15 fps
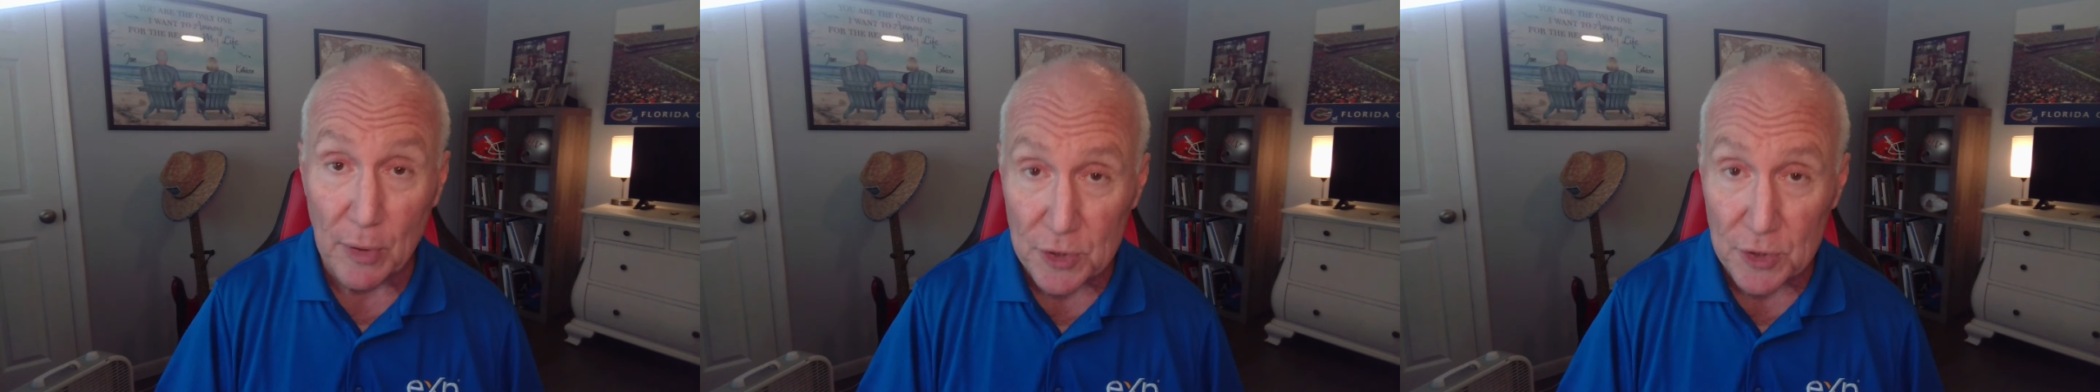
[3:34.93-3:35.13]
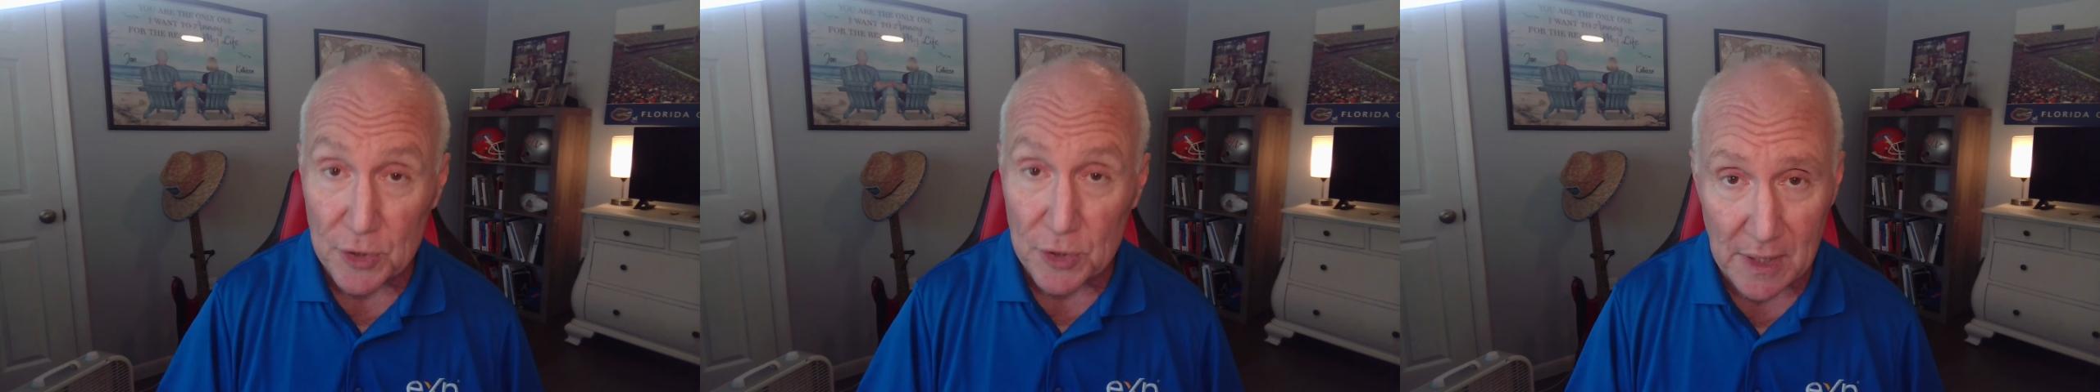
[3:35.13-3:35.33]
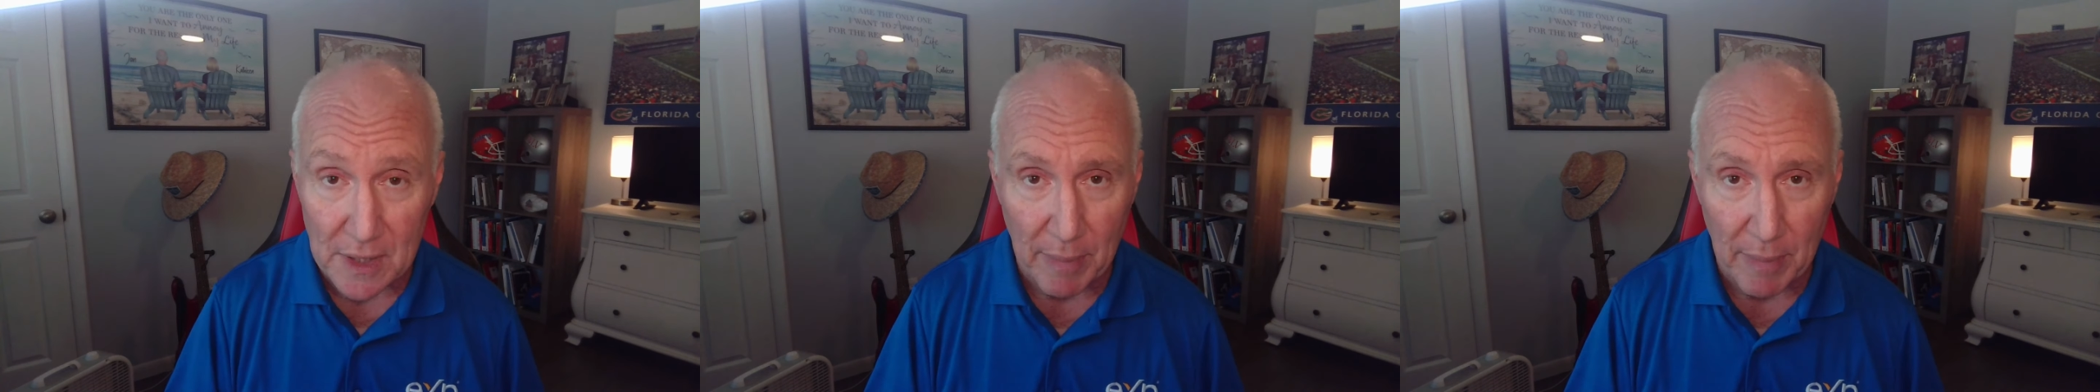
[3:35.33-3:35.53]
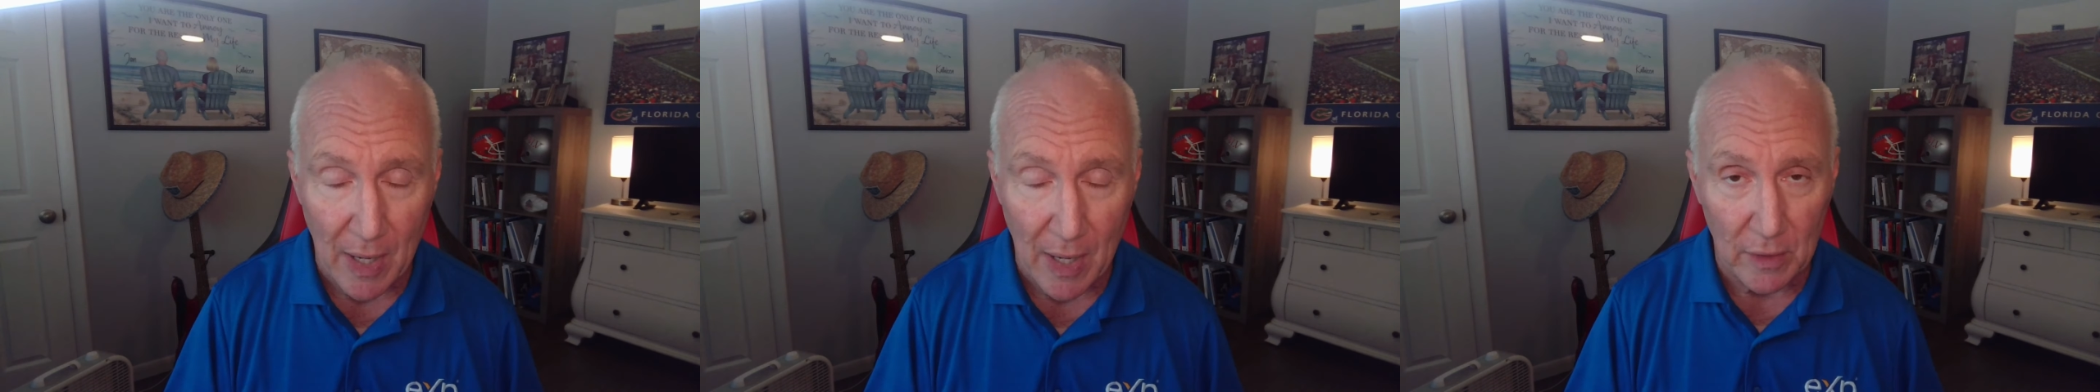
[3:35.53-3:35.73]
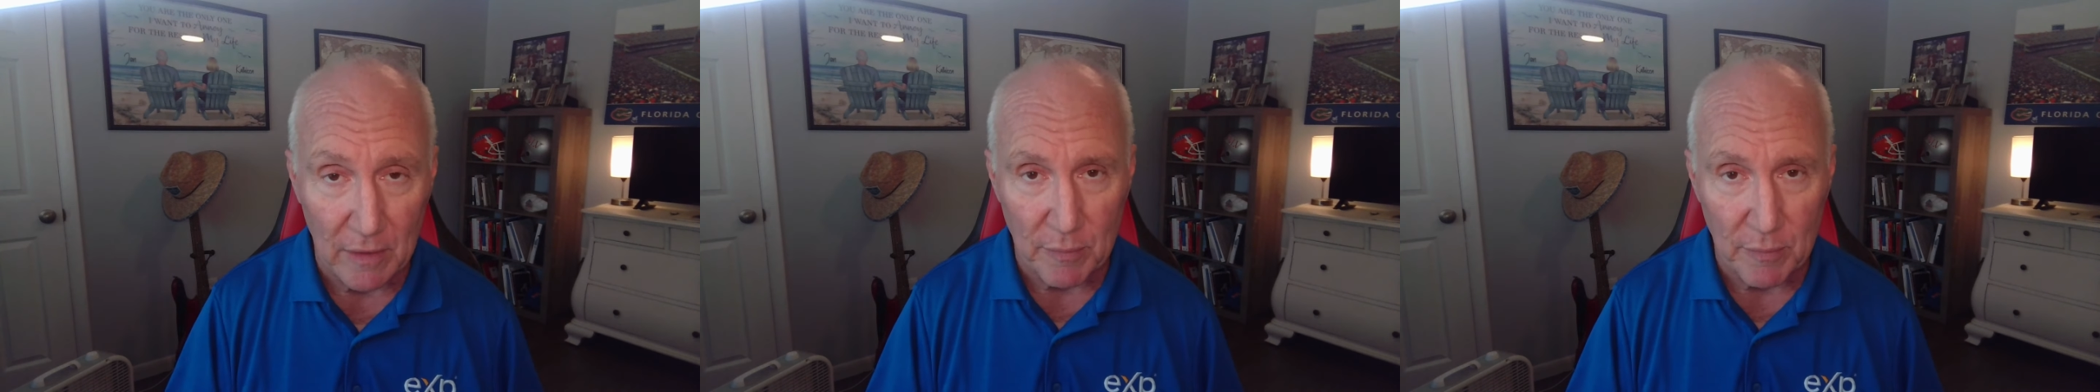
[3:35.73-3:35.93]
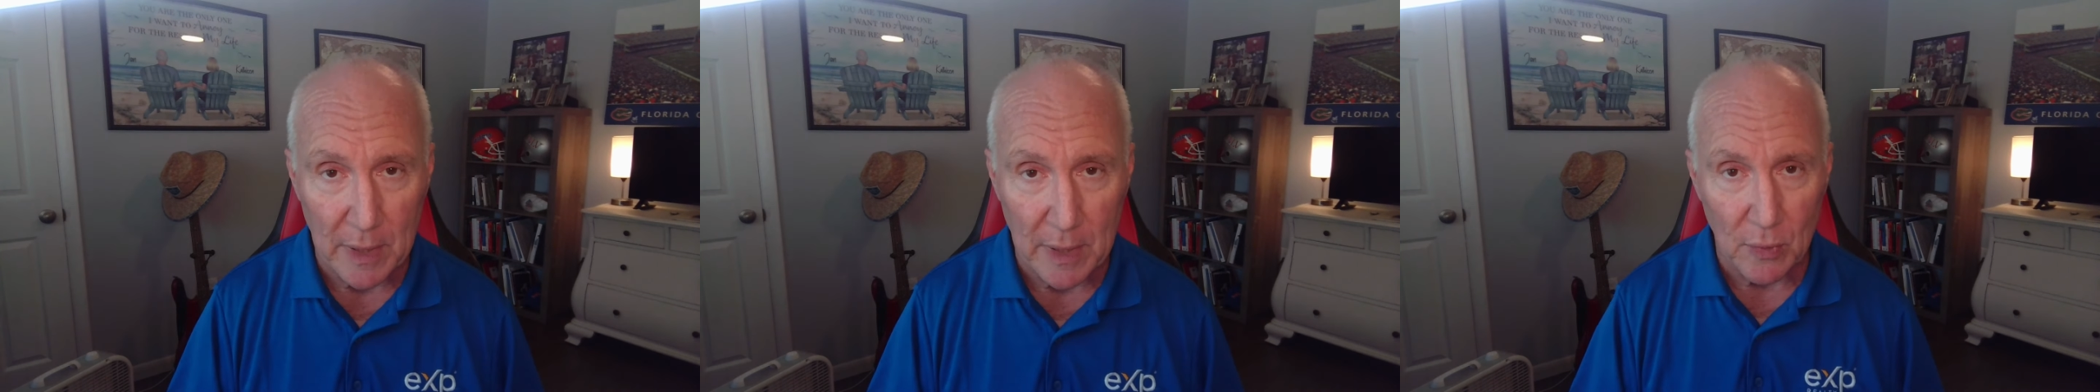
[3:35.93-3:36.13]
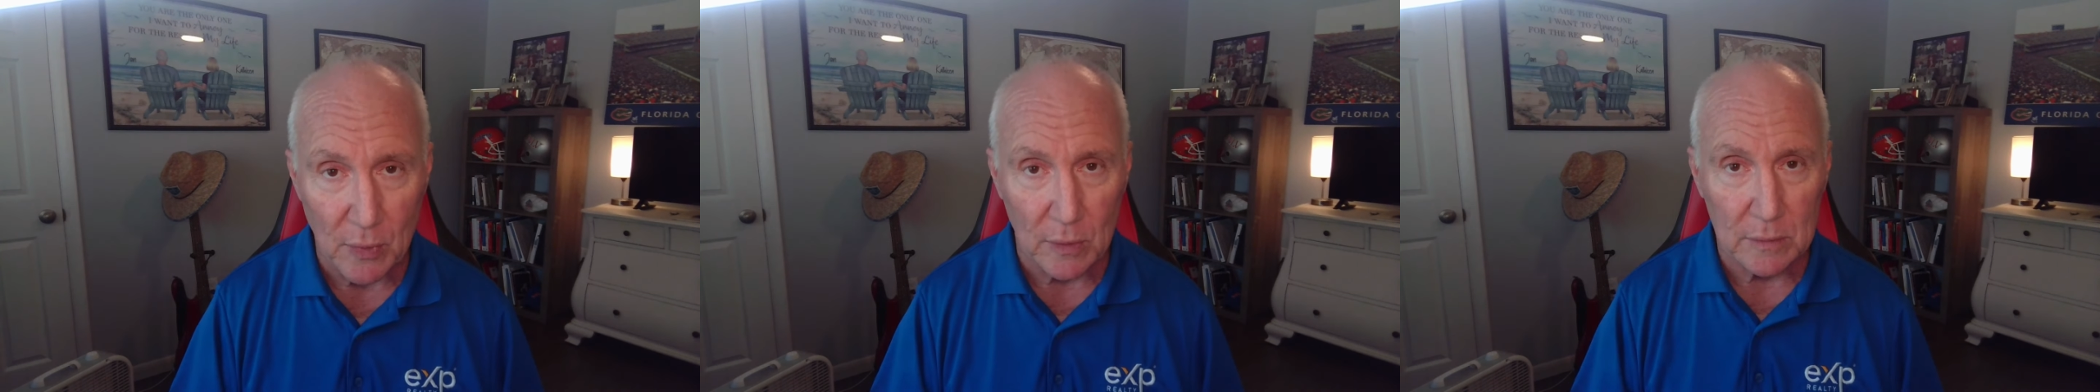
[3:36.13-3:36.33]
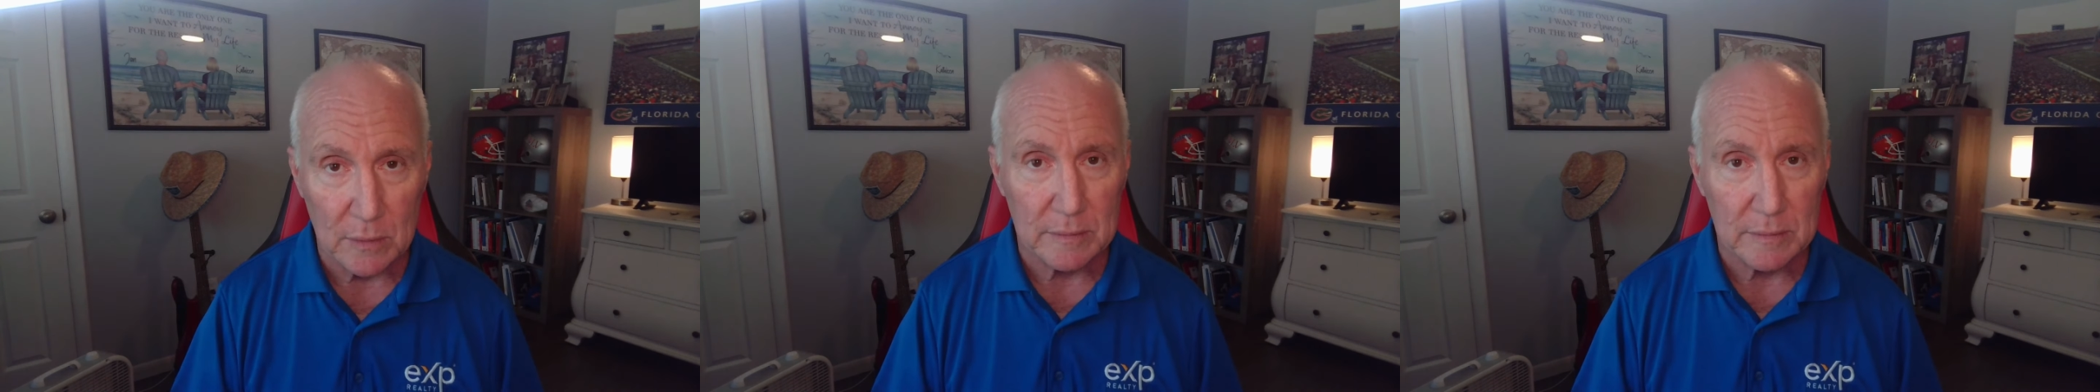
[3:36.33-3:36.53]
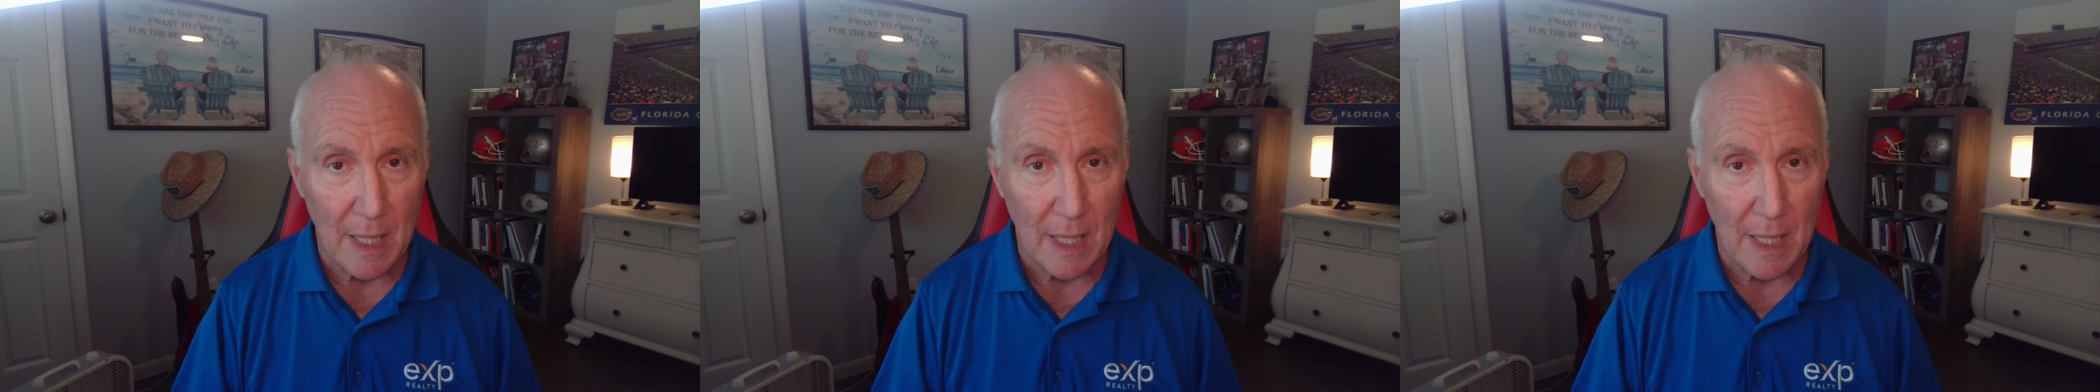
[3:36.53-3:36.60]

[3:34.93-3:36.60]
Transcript: purchasing power of people